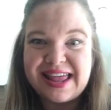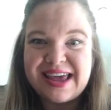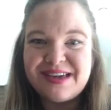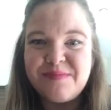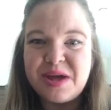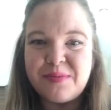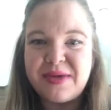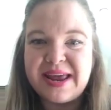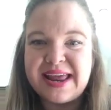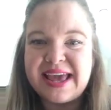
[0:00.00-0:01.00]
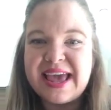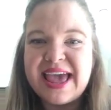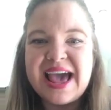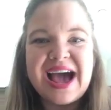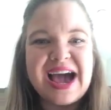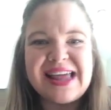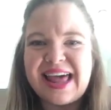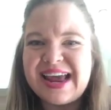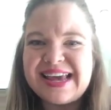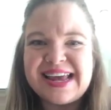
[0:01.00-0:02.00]
I like meal planning, I
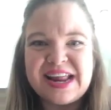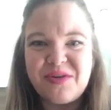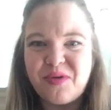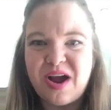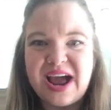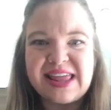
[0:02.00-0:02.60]
like eating raw.